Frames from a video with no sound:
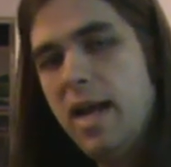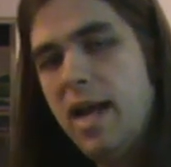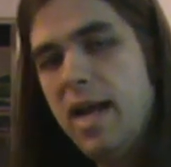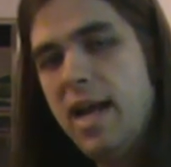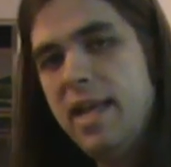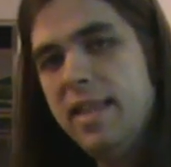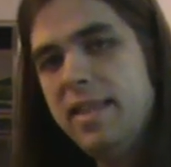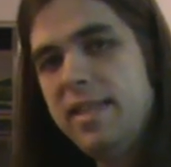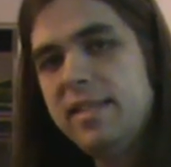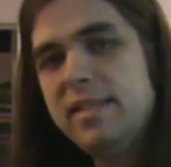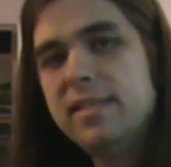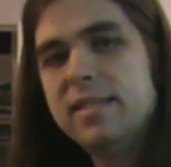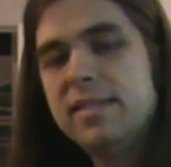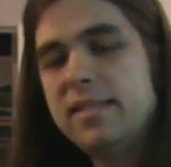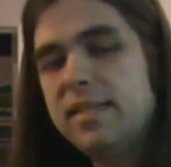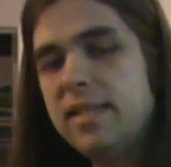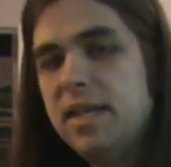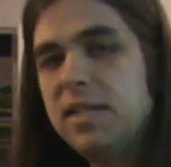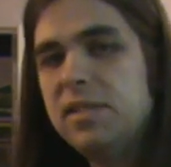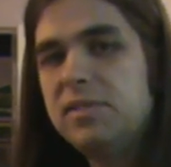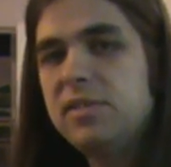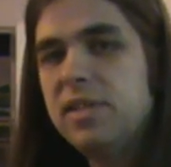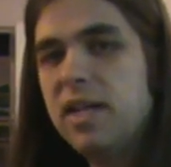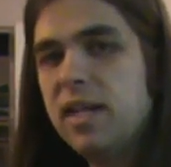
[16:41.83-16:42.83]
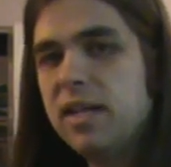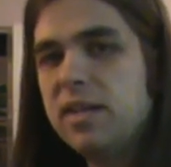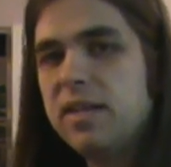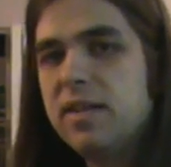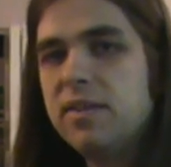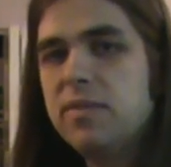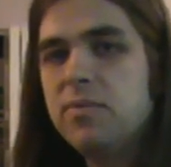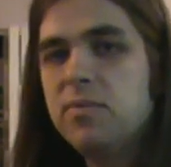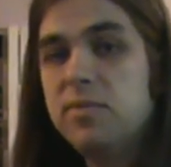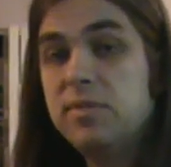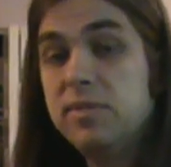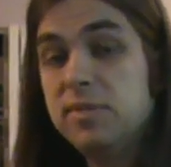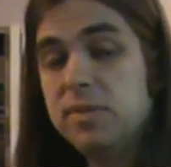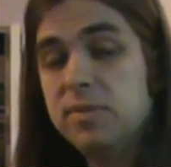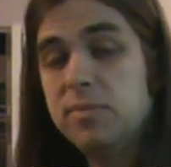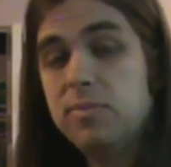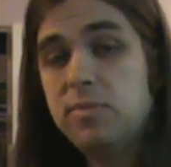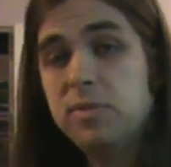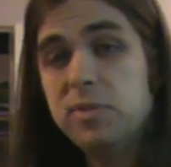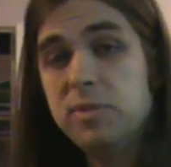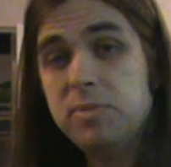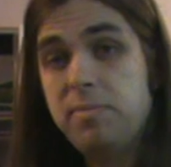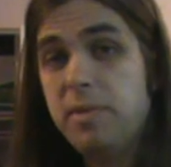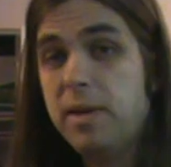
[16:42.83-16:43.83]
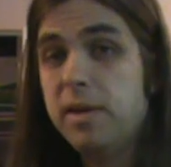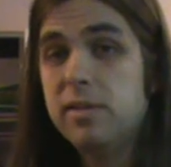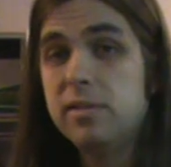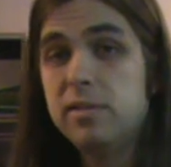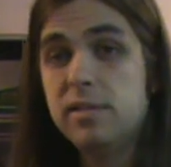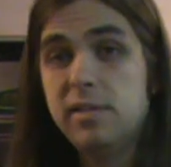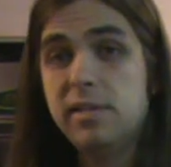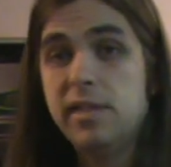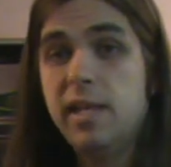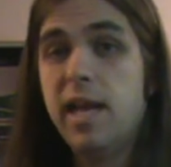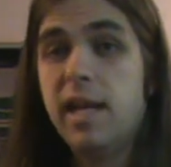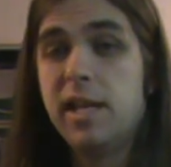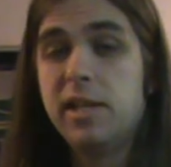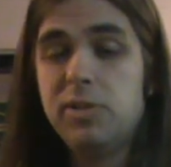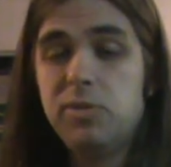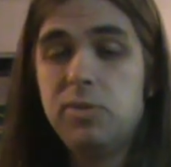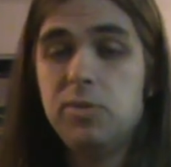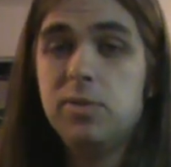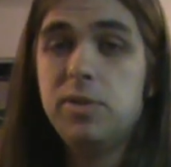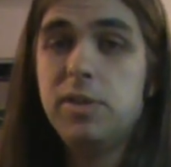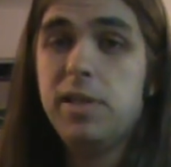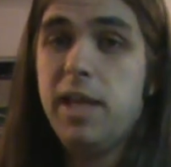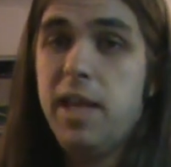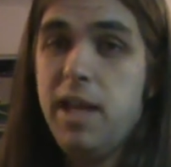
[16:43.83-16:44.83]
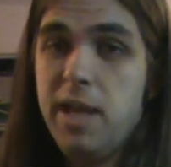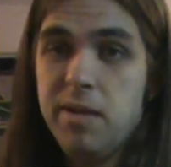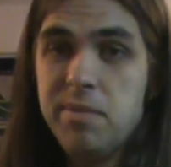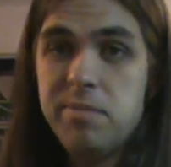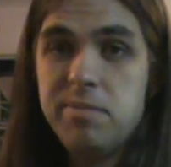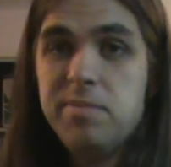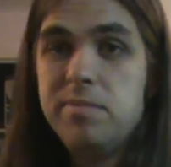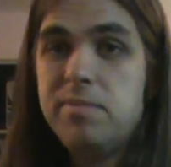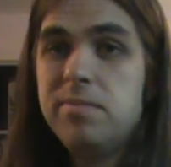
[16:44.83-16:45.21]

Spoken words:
I think the soundtrack was better than the actual game.